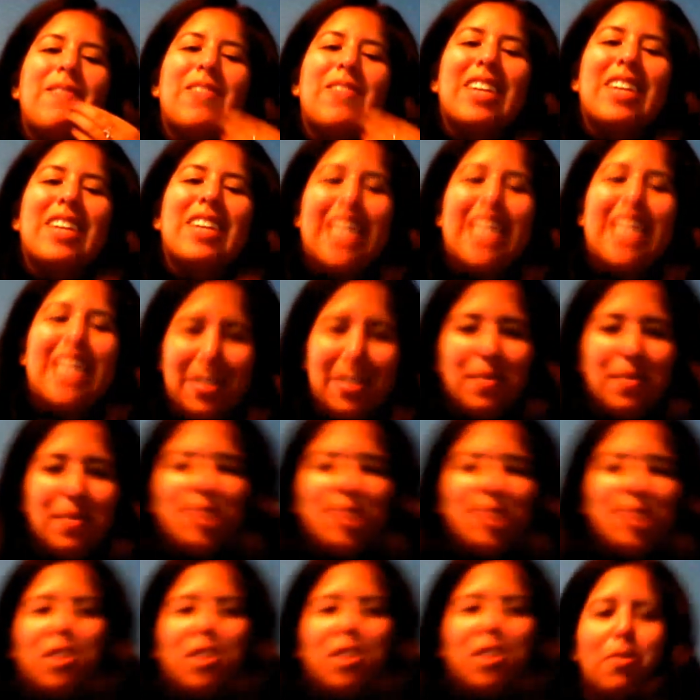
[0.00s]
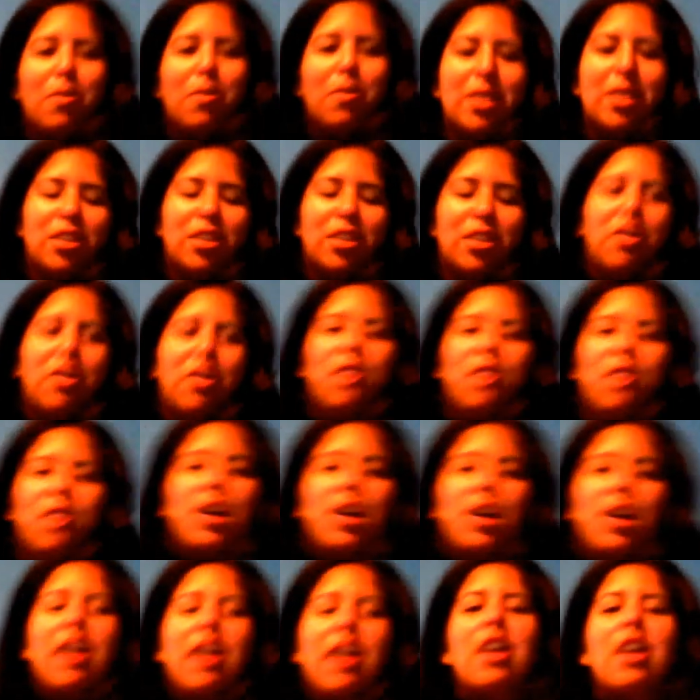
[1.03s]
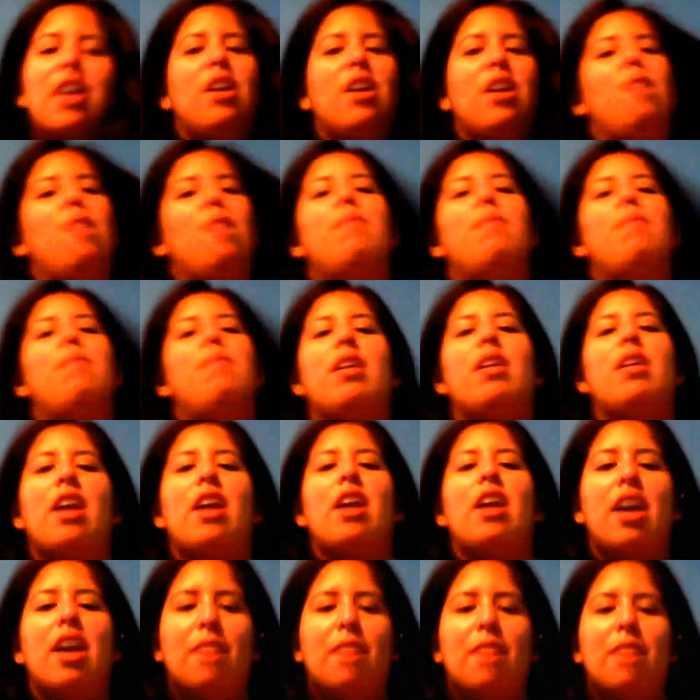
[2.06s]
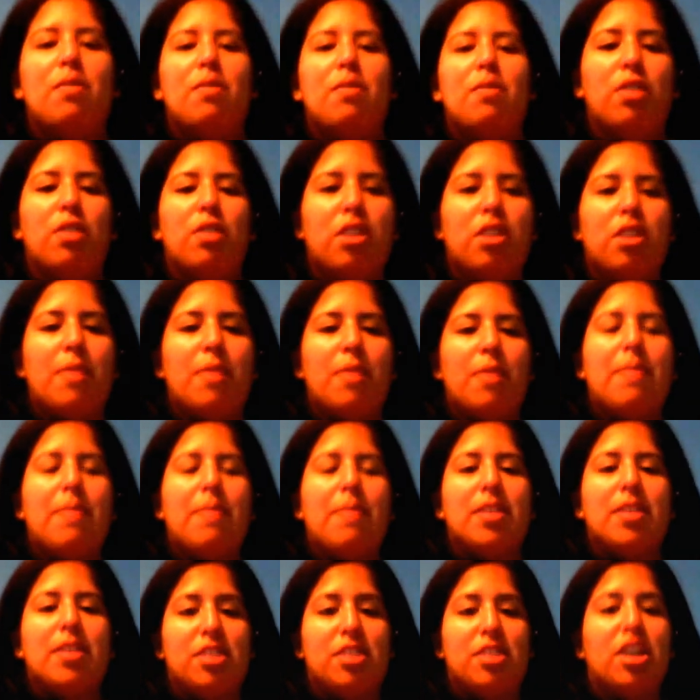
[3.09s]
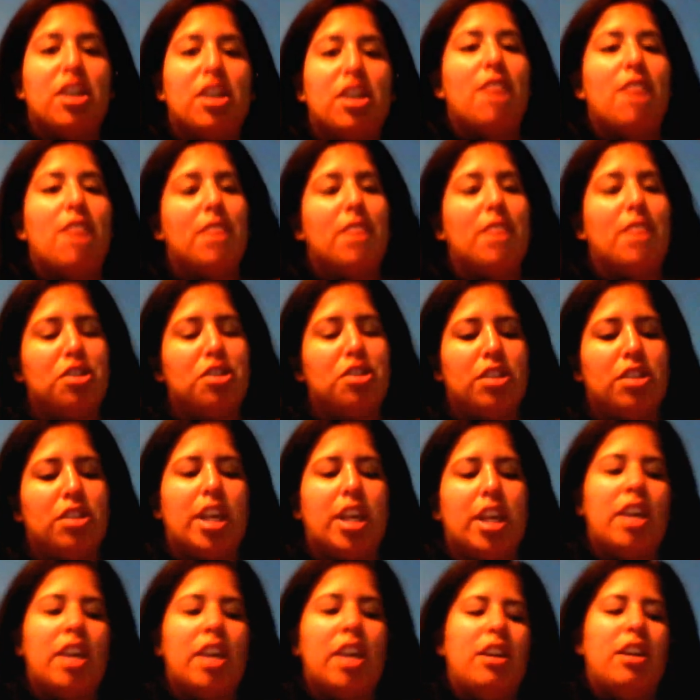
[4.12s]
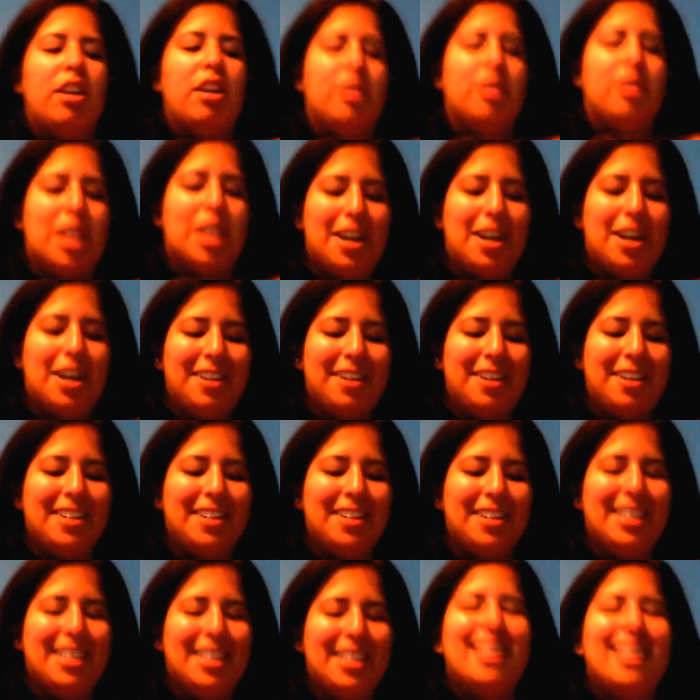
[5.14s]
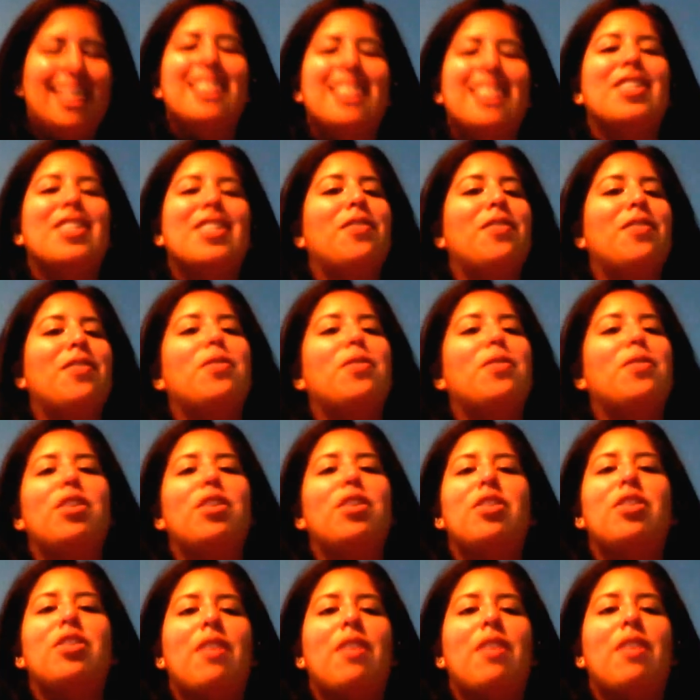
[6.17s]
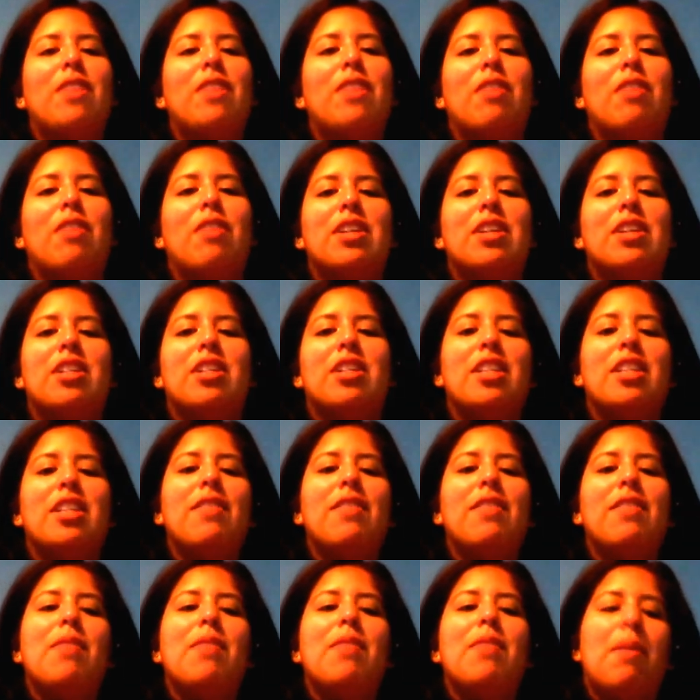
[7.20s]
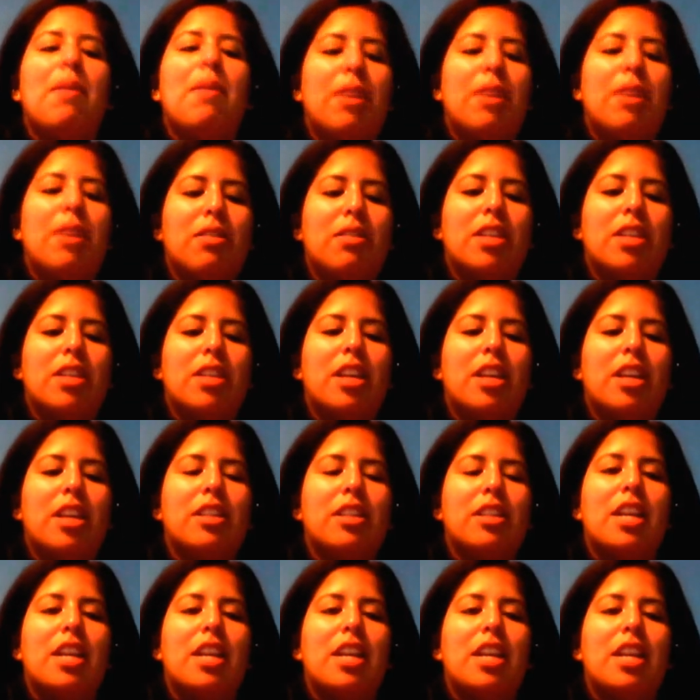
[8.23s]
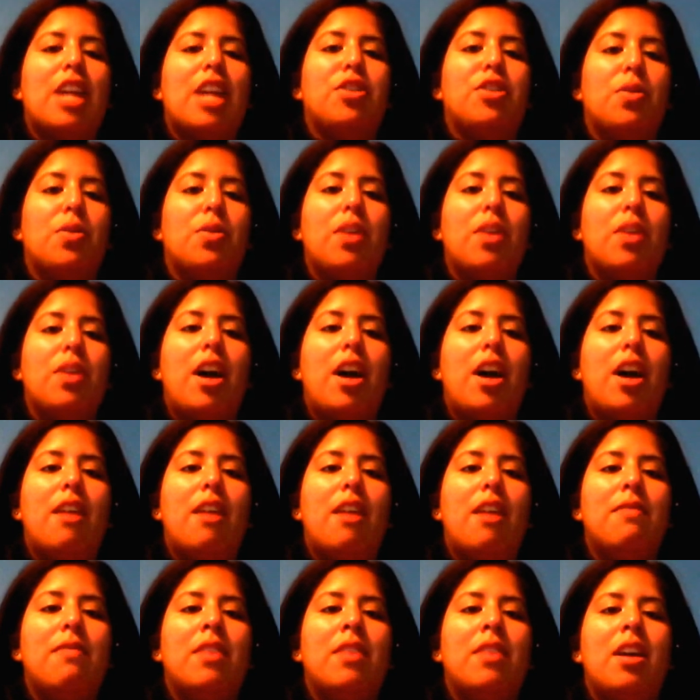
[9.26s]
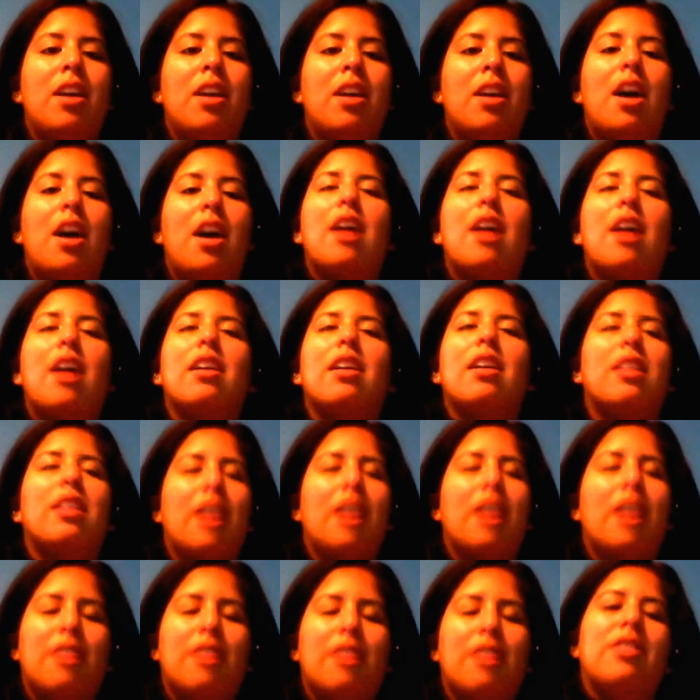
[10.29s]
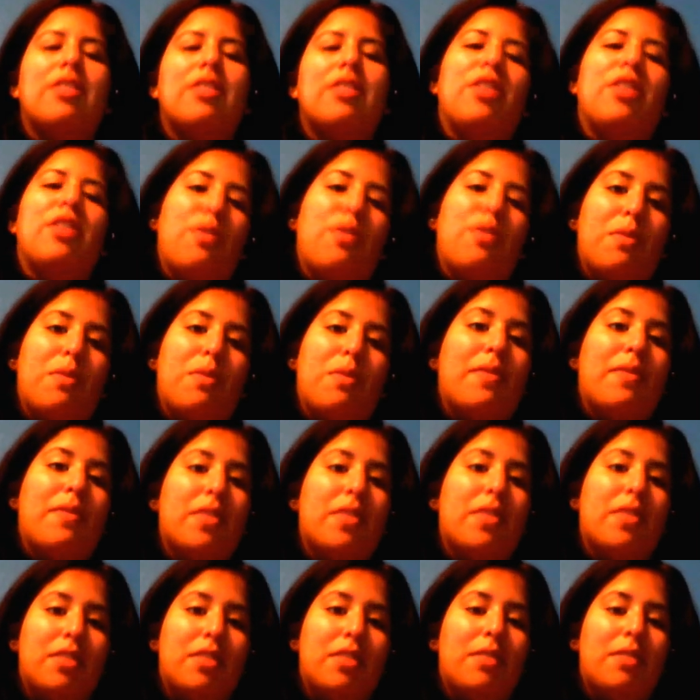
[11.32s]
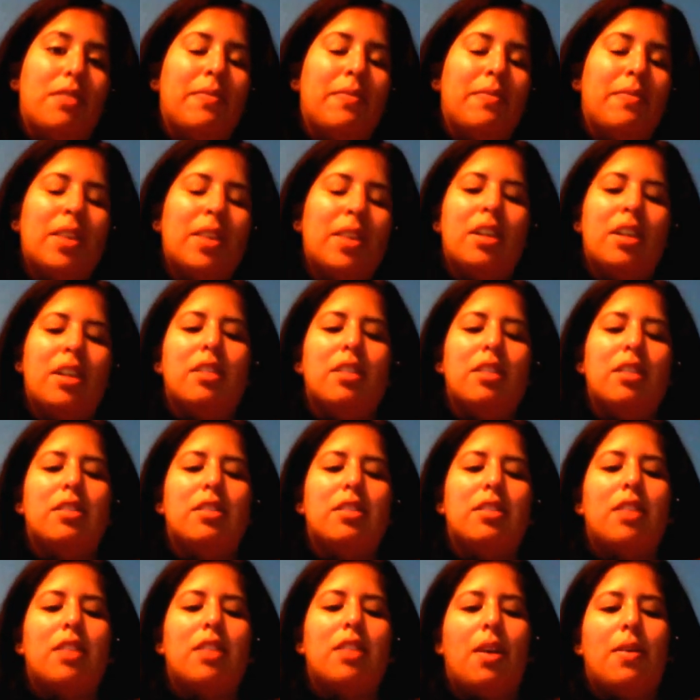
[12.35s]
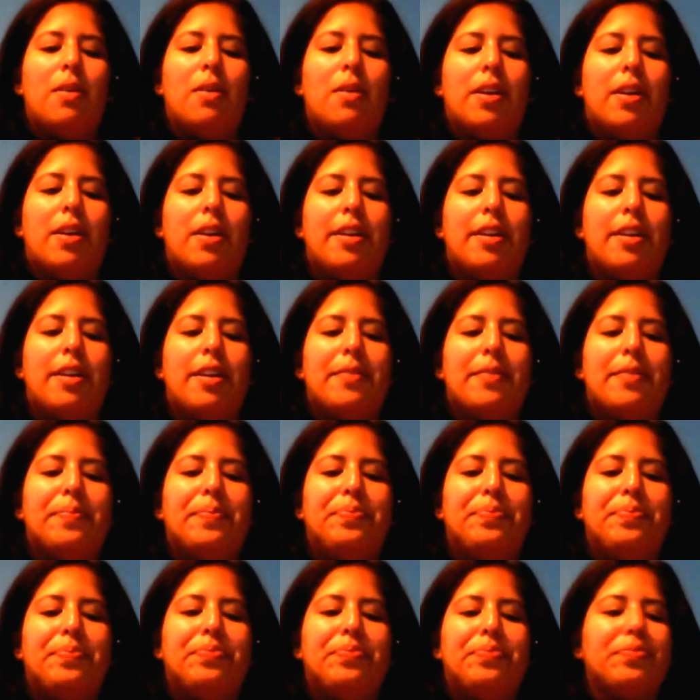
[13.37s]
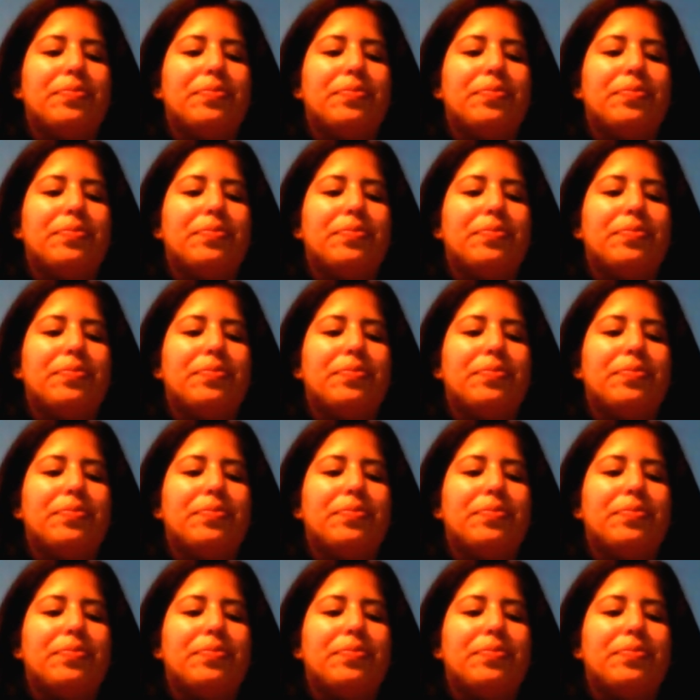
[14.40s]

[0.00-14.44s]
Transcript: Forgive me if I don't message right away, but I am really good about messaging eventually. So if you really do have any questions, even about piercings that I don't have, I can guarantee you one of my friends do. So,